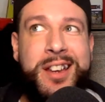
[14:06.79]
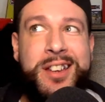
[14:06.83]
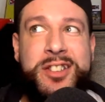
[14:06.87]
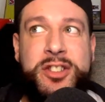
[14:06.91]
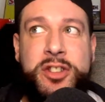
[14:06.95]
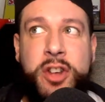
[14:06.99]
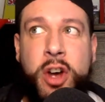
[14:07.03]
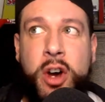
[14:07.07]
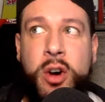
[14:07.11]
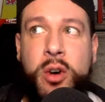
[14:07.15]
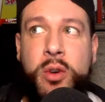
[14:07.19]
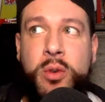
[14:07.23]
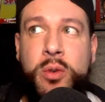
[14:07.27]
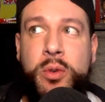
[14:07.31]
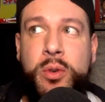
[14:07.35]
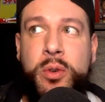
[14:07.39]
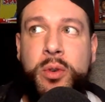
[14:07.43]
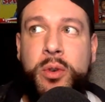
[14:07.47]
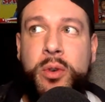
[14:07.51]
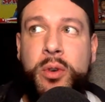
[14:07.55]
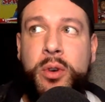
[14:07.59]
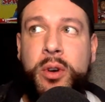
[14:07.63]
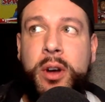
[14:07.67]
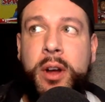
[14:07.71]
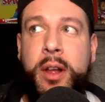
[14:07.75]
So
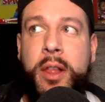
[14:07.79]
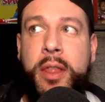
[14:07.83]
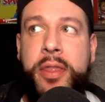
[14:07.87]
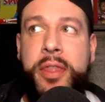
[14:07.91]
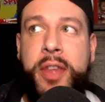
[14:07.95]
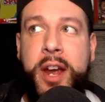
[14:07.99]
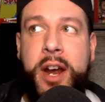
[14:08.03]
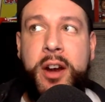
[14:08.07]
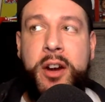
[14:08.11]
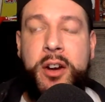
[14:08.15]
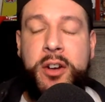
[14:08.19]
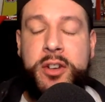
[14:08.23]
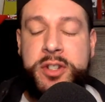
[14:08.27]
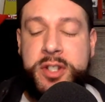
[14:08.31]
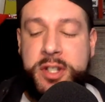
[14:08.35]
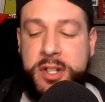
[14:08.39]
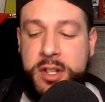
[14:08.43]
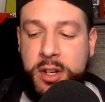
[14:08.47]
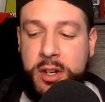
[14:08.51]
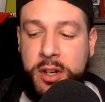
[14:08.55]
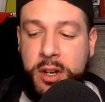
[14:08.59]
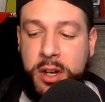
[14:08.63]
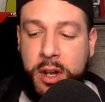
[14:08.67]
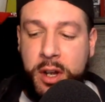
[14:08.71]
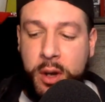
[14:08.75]

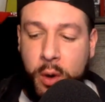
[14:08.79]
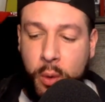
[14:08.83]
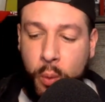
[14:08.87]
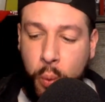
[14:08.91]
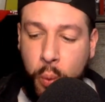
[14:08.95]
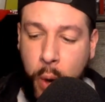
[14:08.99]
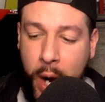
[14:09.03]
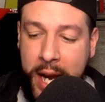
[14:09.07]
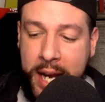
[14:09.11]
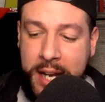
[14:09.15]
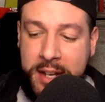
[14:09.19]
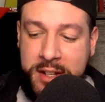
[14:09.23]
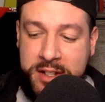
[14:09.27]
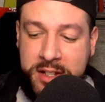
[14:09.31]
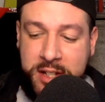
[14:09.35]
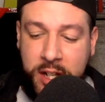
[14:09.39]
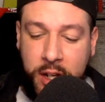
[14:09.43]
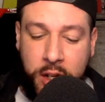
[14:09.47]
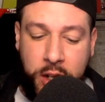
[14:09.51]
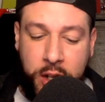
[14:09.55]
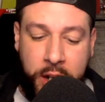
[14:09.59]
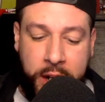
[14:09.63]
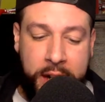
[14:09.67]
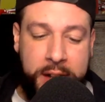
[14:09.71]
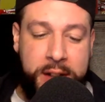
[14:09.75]
there's ways
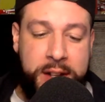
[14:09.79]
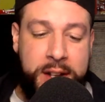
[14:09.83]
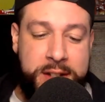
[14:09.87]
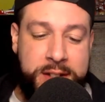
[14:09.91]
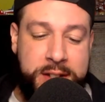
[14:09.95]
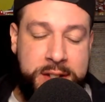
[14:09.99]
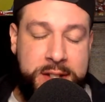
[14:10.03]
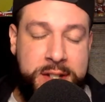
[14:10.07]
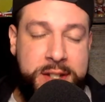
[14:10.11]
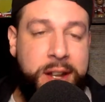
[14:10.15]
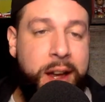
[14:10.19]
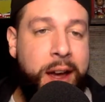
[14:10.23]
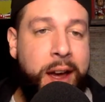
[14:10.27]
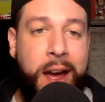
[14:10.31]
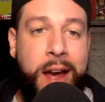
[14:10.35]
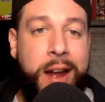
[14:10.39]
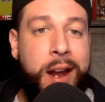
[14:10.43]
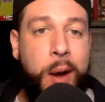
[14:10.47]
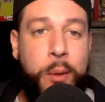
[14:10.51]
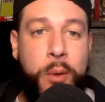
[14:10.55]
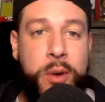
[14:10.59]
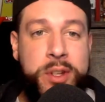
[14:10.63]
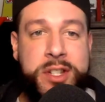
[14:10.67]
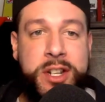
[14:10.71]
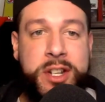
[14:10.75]
to look at this and say, hey,
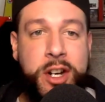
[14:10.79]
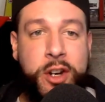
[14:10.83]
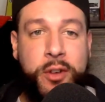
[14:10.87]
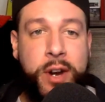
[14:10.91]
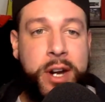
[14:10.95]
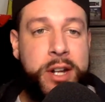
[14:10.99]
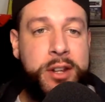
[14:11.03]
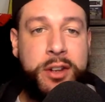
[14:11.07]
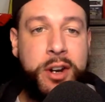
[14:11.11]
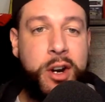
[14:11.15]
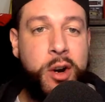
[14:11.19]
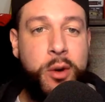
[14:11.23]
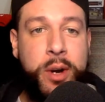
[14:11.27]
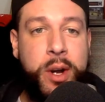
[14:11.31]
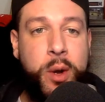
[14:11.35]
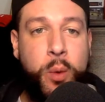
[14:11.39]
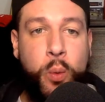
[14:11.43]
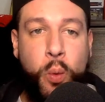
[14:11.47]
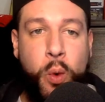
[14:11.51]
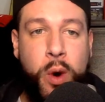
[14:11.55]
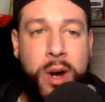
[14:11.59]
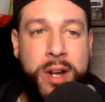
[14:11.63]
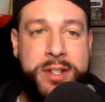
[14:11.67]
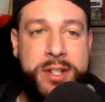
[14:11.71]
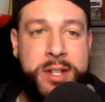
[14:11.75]
that wasn't a great throw, and
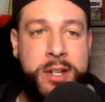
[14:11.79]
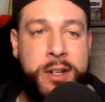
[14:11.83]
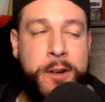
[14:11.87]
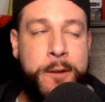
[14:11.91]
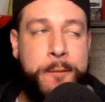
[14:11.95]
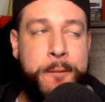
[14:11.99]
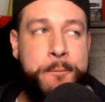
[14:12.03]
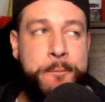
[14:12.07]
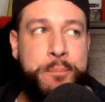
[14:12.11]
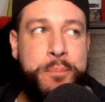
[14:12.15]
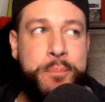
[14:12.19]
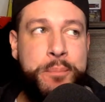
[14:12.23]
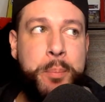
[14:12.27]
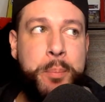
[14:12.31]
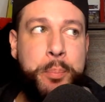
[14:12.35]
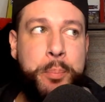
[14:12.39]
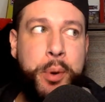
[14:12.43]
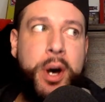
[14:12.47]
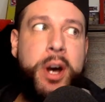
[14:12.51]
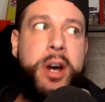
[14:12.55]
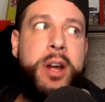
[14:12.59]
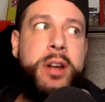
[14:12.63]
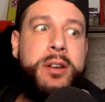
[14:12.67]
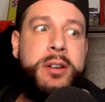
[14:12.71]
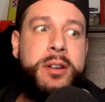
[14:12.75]
it wasn't.
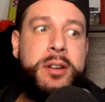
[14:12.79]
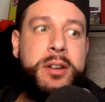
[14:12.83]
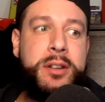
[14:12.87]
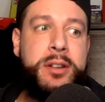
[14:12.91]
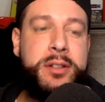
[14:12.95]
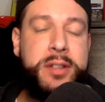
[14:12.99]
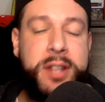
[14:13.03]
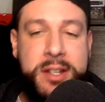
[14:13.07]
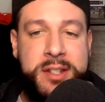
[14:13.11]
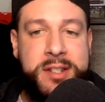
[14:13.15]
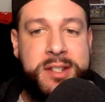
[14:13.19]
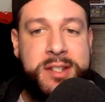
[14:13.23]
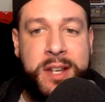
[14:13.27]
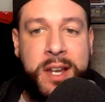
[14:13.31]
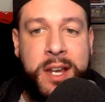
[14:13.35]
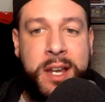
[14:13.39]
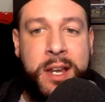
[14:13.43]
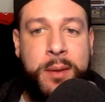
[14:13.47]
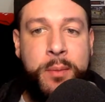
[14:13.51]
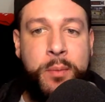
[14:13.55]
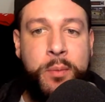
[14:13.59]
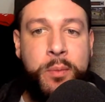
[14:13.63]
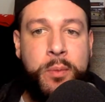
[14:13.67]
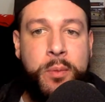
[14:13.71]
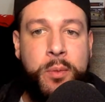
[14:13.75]
But this
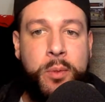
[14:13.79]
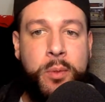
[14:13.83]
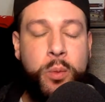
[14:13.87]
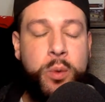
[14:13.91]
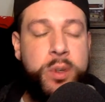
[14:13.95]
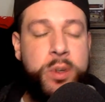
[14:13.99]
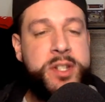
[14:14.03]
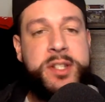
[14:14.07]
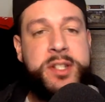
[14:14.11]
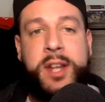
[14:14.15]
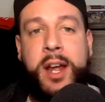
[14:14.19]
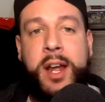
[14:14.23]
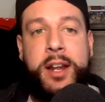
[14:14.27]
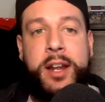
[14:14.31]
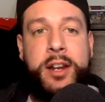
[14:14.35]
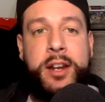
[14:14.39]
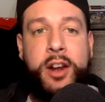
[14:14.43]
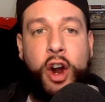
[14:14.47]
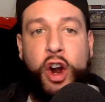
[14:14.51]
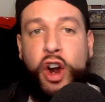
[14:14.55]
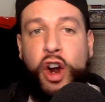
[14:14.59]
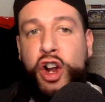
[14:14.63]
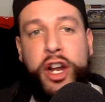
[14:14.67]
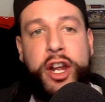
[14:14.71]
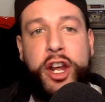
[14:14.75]
team was
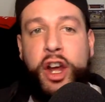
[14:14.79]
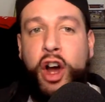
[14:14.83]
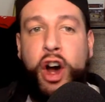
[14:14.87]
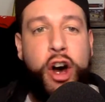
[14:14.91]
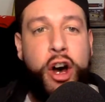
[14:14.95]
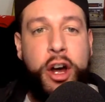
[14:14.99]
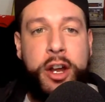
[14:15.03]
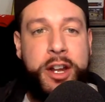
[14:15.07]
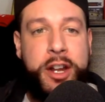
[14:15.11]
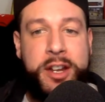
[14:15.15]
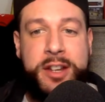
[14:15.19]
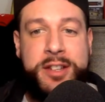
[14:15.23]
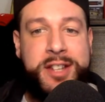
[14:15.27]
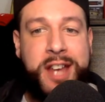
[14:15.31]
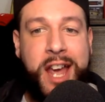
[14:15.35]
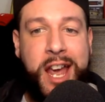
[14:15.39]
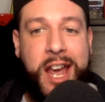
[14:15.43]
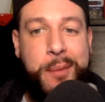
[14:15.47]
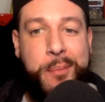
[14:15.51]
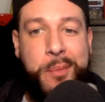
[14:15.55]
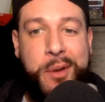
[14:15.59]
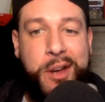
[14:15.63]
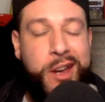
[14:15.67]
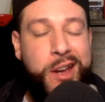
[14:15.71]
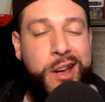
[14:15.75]
selling early on in this
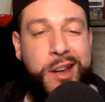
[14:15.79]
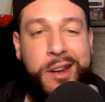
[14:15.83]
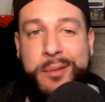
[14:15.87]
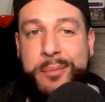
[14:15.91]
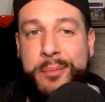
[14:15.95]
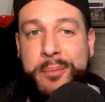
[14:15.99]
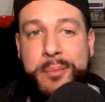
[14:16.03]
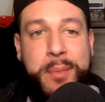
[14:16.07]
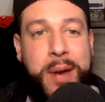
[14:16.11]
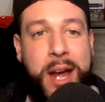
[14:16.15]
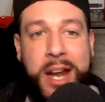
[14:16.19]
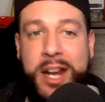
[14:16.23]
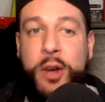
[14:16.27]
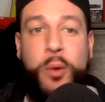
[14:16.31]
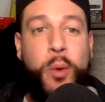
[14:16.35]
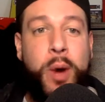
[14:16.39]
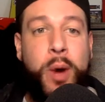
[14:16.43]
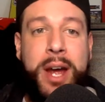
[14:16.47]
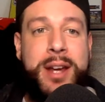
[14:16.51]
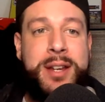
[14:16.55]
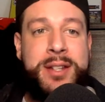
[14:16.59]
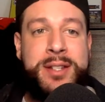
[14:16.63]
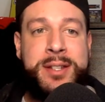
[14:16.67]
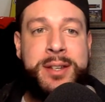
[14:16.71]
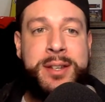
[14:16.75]
game in many
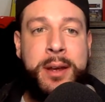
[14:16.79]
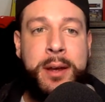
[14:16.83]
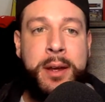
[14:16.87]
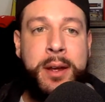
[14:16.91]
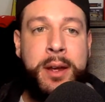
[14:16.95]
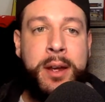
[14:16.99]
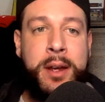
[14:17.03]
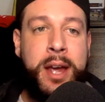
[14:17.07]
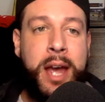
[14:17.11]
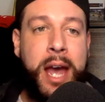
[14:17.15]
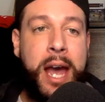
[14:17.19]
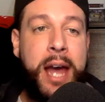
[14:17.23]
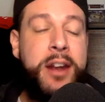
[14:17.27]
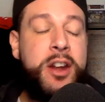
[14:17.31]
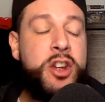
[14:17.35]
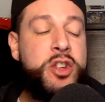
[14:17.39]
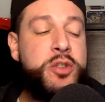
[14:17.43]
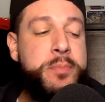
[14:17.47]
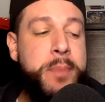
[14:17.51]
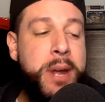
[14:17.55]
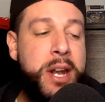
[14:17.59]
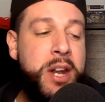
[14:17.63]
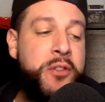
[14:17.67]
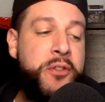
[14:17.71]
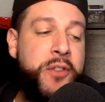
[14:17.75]
ways. And
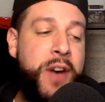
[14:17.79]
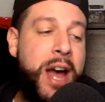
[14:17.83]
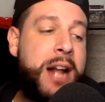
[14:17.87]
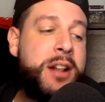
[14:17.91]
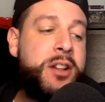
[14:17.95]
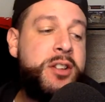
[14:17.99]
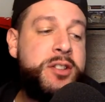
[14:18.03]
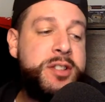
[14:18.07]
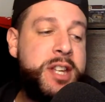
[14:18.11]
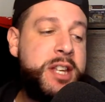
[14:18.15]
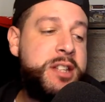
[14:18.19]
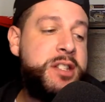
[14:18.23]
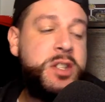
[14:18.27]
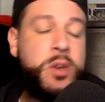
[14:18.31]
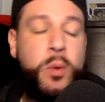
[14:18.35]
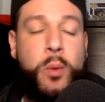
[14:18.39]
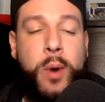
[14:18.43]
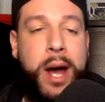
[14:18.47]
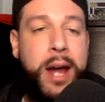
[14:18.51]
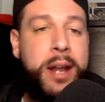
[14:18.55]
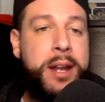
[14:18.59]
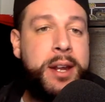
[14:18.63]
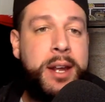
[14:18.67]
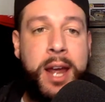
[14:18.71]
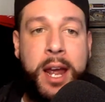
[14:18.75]
there's many factors as to
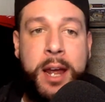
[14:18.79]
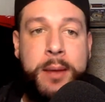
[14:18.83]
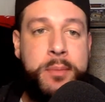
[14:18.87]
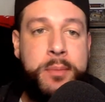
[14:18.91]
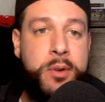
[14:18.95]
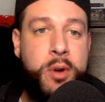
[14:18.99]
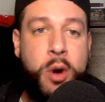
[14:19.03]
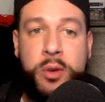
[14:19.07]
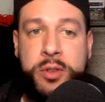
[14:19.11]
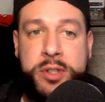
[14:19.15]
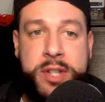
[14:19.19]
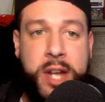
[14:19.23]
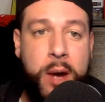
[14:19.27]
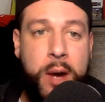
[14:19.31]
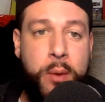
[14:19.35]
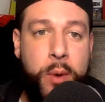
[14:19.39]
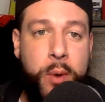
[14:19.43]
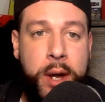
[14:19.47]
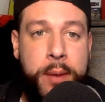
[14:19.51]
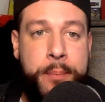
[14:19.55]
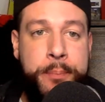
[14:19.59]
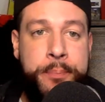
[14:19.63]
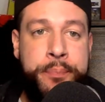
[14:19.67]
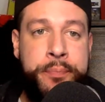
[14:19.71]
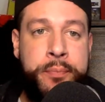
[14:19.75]
why the game goes that
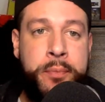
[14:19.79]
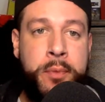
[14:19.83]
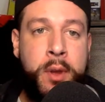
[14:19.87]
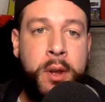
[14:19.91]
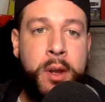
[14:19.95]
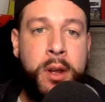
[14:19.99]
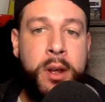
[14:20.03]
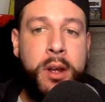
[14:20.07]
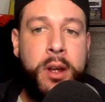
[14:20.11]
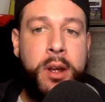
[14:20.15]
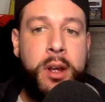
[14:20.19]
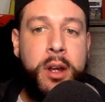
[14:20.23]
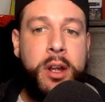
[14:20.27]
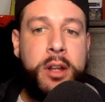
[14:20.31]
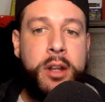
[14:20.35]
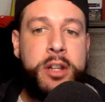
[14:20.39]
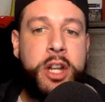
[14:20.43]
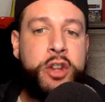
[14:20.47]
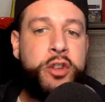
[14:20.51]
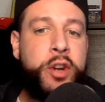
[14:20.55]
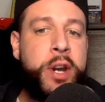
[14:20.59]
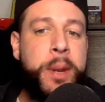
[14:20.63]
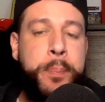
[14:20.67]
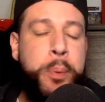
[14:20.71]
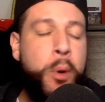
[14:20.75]
way.
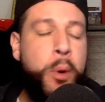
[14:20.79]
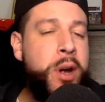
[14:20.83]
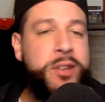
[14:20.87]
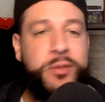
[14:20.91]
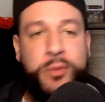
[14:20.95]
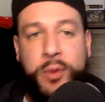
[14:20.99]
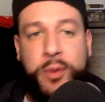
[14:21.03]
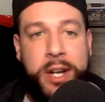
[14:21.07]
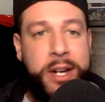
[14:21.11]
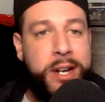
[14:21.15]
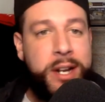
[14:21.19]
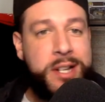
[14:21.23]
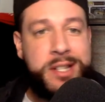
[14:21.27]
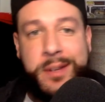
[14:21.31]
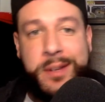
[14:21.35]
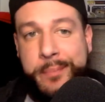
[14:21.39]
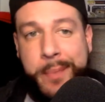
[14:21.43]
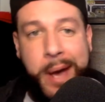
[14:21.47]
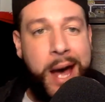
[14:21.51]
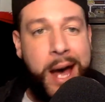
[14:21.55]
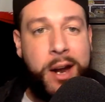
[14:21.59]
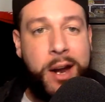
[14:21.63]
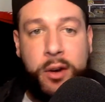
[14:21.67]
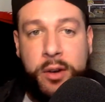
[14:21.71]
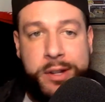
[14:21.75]
The 3 points really doesn't
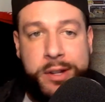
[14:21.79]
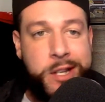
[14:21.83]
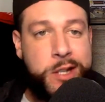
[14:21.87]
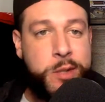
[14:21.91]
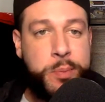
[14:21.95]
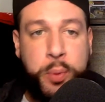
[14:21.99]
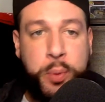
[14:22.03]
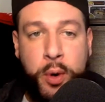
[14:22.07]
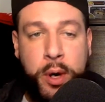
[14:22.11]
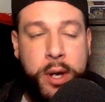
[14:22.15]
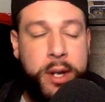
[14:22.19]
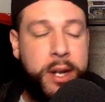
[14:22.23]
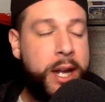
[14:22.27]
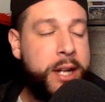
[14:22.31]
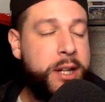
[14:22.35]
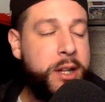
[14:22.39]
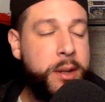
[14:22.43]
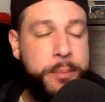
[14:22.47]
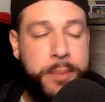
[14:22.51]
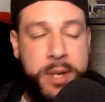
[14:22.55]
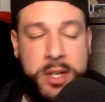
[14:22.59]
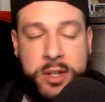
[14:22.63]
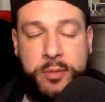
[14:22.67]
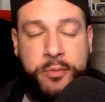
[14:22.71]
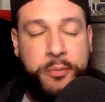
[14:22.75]
matter at this point. Like
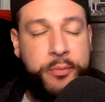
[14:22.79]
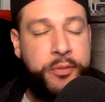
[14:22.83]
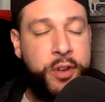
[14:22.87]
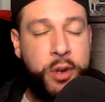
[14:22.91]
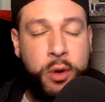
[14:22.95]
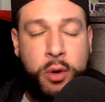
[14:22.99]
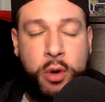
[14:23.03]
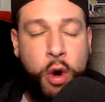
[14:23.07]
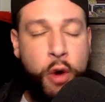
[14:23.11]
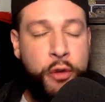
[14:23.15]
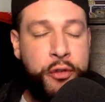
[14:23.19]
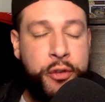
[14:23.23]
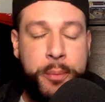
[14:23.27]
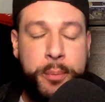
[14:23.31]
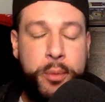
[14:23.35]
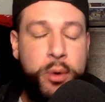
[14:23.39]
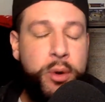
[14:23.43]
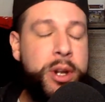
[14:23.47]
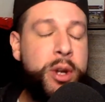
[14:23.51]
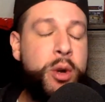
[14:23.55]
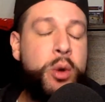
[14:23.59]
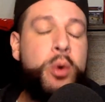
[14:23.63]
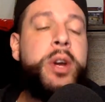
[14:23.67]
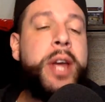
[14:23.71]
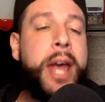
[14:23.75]
the missed field goal from
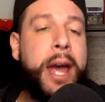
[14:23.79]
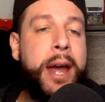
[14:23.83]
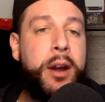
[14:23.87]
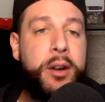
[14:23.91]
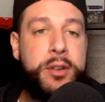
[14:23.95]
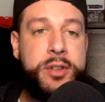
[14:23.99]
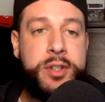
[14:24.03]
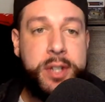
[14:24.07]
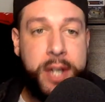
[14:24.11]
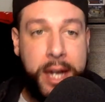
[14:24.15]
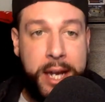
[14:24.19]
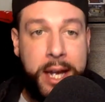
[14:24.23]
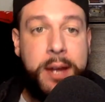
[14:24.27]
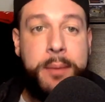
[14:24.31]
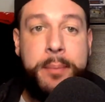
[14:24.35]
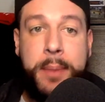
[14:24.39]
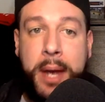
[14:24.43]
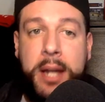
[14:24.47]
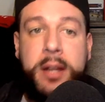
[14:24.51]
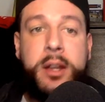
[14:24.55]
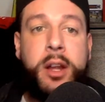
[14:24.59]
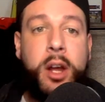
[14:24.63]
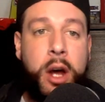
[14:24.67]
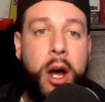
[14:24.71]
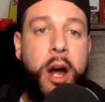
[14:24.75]
Moody, who cares? Like he
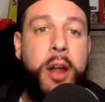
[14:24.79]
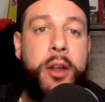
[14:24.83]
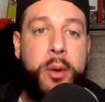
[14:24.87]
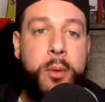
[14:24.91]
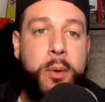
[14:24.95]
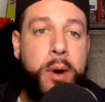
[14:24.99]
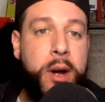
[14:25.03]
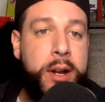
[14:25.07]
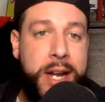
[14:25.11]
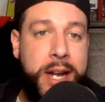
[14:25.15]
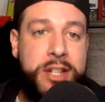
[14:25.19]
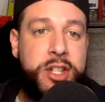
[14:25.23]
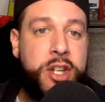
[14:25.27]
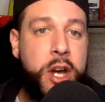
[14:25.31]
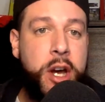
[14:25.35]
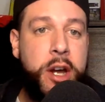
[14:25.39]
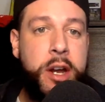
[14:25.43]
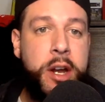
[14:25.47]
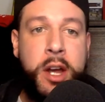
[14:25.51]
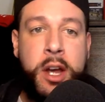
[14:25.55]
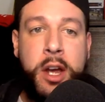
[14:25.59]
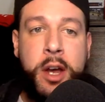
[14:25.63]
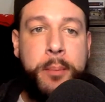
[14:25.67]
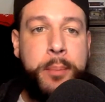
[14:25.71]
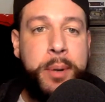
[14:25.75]
made the other one, that's good.